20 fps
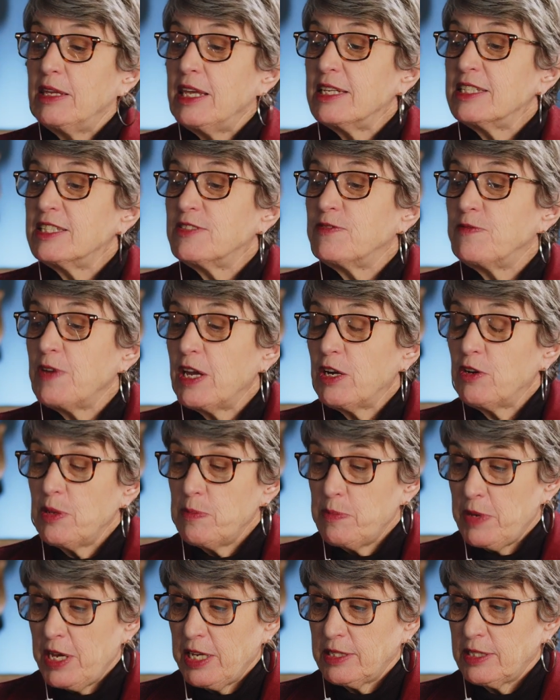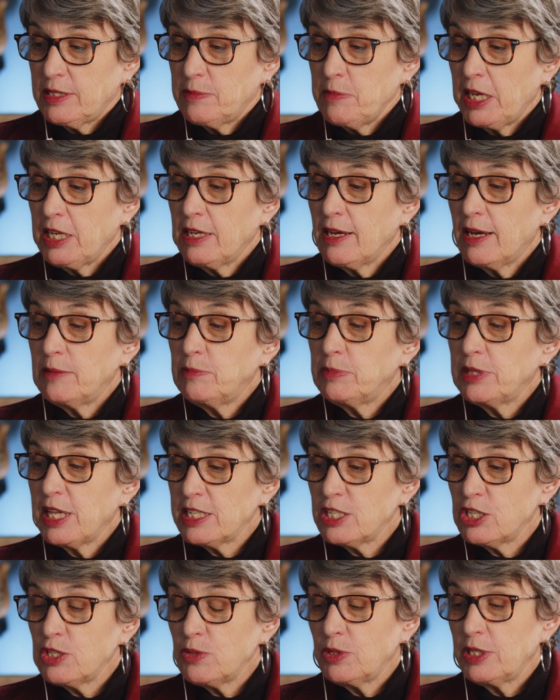His very best. May God
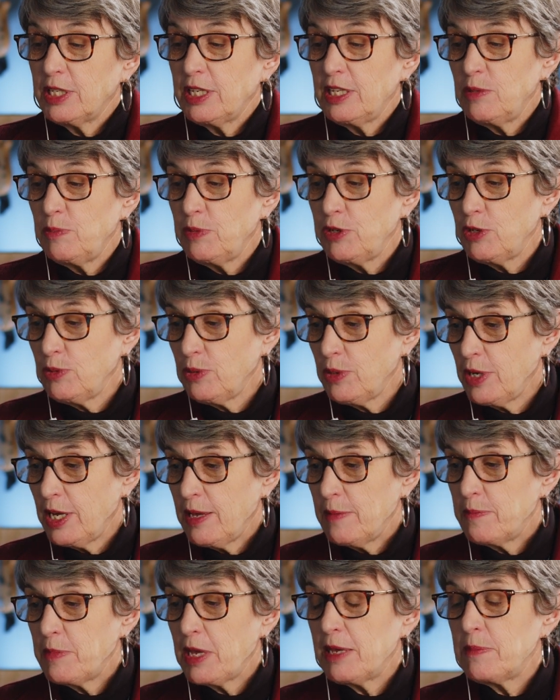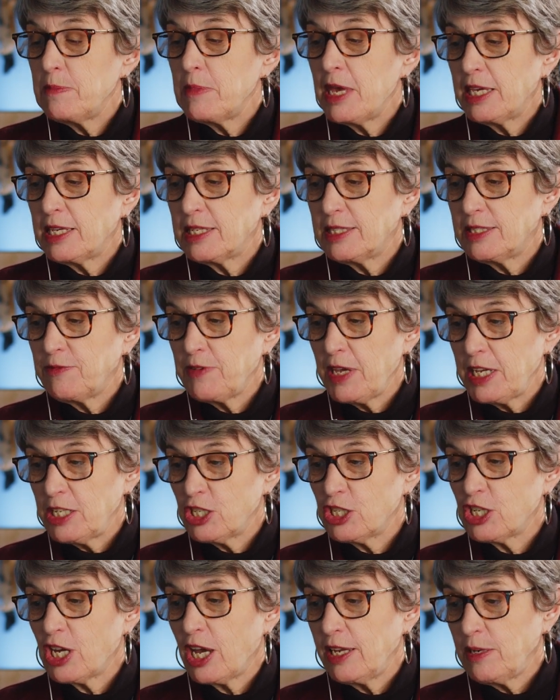bless you and keep you. May He make His
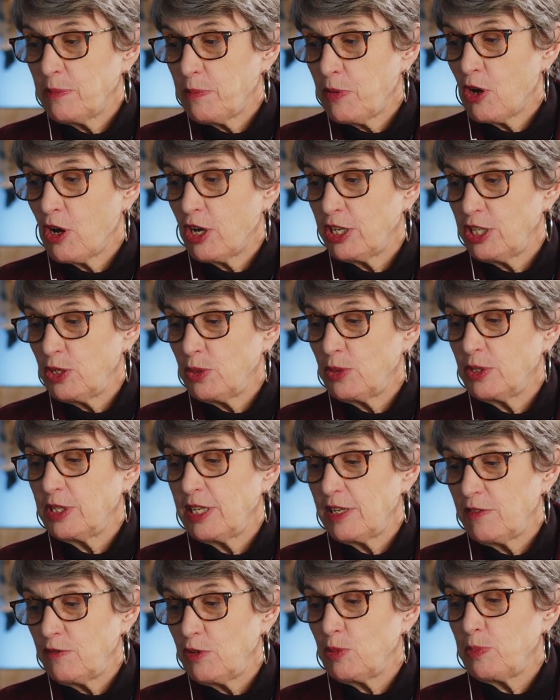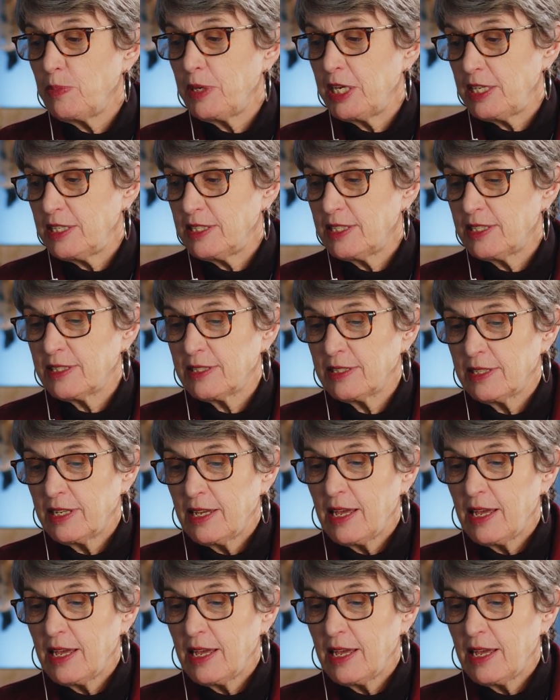face shine upon you and give you peace.